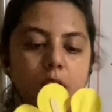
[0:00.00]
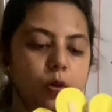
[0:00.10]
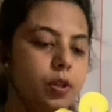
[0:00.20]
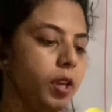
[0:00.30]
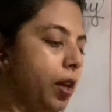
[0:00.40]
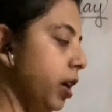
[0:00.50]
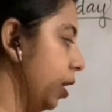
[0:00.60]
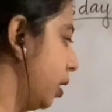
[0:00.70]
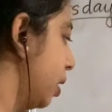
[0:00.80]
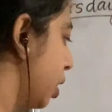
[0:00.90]
Okay,
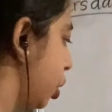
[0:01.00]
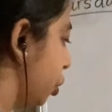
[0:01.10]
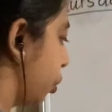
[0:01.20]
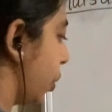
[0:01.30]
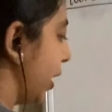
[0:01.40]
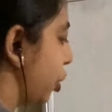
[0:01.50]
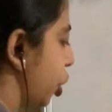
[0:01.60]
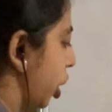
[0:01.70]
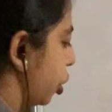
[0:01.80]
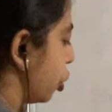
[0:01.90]
so I
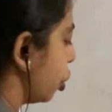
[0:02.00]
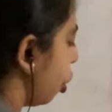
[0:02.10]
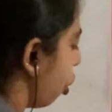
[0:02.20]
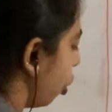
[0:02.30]
change the